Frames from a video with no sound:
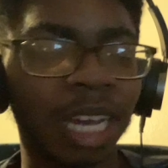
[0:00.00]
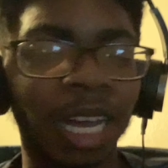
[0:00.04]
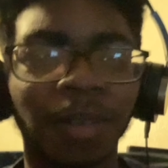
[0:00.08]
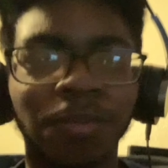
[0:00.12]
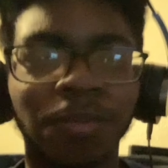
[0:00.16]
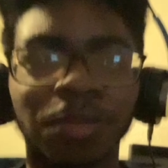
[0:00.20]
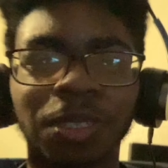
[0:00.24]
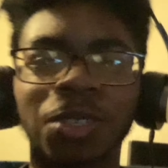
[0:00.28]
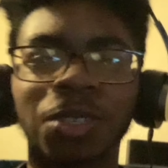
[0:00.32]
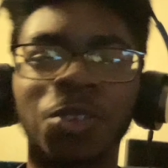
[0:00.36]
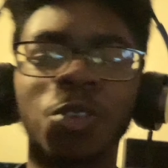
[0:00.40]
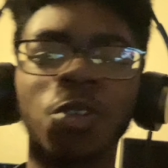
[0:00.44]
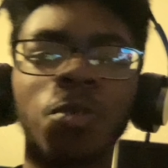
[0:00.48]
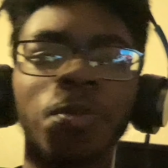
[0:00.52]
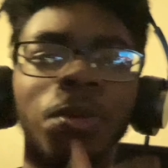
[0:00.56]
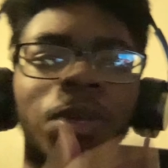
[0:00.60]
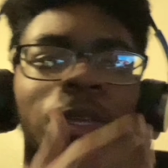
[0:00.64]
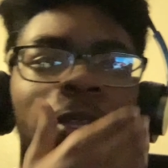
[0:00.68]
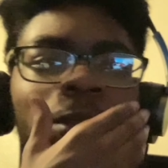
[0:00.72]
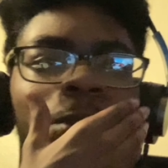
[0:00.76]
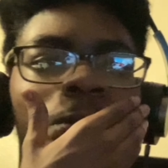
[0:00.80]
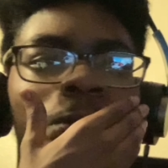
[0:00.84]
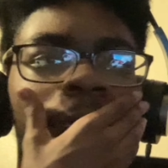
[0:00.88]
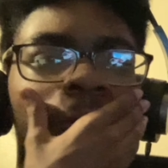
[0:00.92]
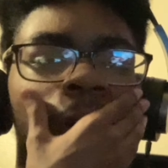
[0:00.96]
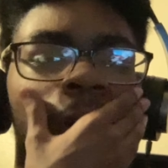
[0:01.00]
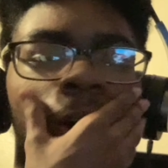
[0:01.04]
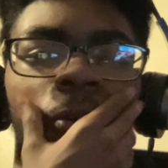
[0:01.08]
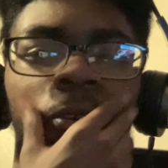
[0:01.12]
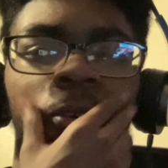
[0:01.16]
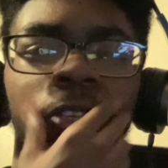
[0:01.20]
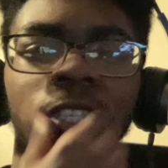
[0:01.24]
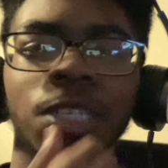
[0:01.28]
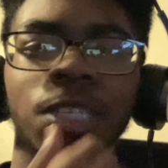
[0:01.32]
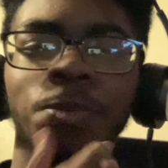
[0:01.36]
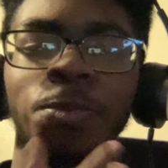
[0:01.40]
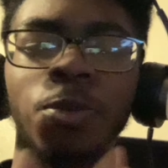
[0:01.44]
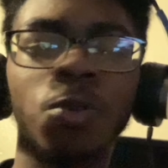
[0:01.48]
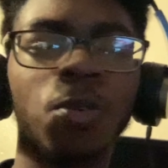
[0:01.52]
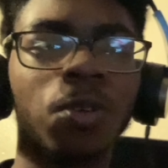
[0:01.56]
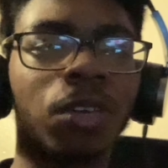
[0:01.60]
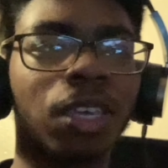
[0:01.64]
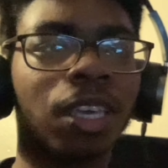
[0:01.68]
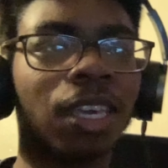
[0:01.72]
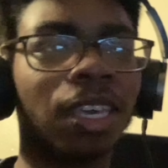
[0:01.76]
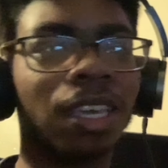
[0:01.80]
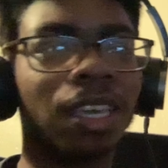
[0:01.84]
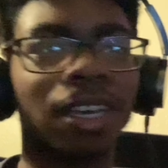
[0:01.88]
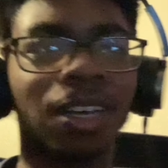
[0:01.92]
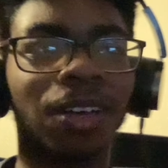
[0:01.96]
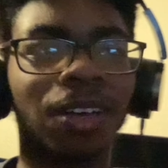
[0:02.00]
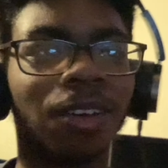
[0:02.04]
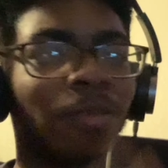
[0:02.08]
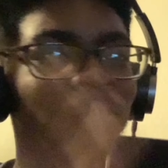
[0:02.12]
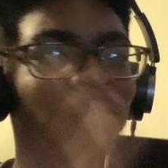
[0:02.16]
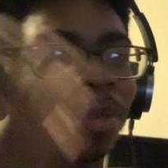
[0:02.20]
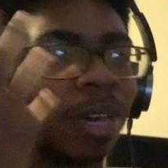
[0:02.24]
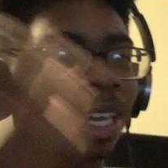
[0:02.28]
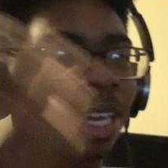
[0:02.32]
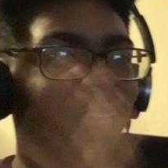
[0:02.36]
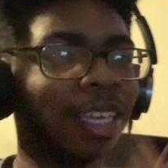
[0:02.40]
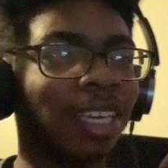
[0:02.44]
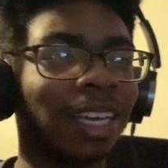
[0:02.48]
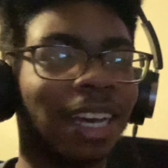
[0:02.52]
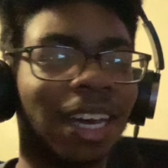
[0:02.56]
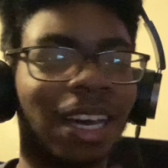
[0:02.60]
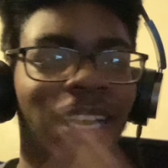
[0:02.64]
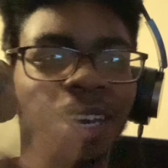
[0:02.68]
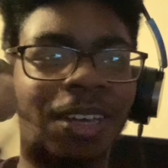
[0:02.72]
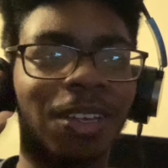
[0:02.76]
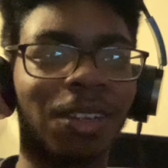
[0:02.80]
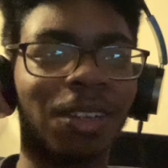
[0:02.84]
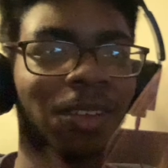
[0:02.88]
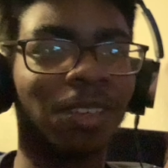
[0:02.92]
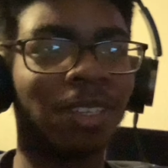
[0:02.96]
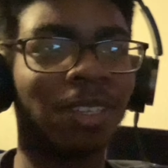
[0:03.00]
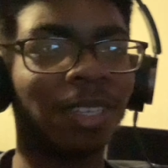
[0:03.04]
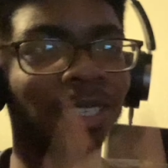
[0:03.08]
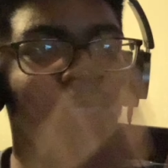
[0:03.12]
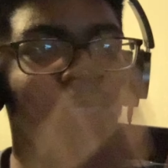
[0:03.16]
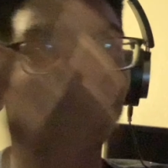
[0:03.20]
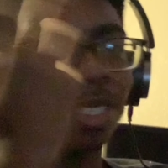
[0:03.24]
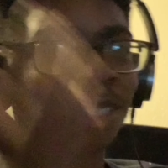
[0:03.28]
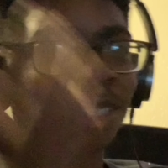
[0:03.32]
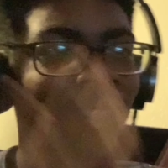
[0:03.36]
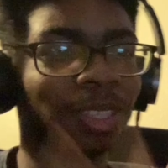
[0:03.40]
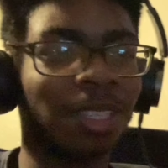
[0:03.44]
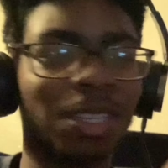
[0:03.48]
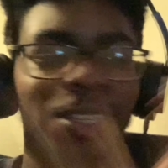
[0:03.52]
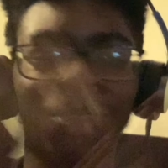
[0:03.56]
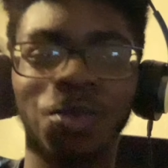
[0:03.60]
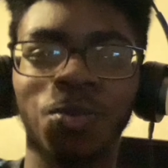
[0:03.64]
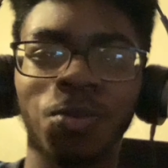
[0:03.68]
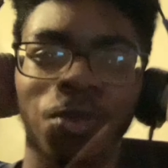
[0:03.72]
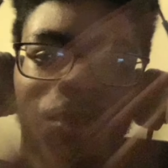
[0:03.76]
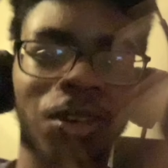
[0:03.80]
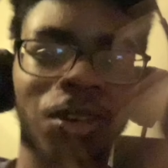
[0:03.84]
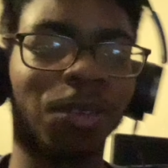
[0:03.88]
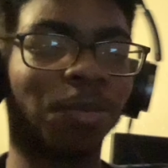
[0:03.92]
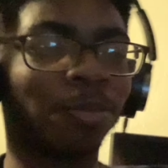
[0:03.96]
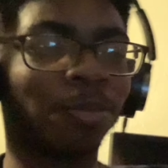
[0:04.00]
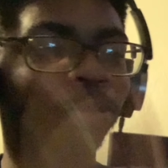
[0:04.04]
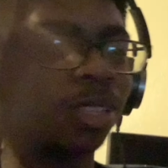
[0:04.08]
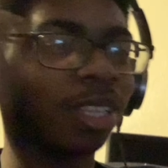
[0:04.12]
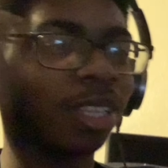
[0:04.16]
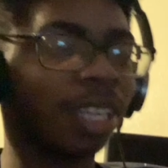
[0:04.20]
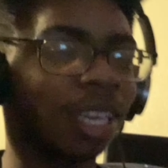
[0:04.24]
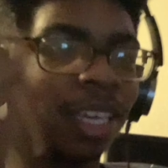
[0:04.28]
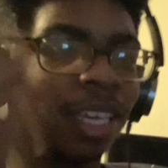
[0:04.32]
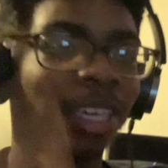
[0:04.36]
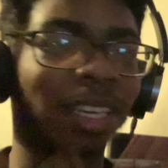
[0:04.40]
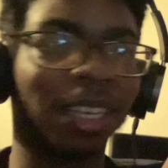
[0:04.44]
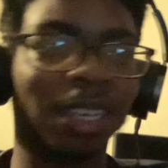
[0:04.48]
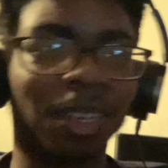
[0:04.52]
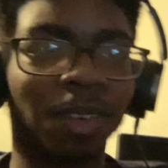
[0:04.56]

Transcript: Um, Scooby Doo, oh, it's spooky. Oh my god, all these these wordplay.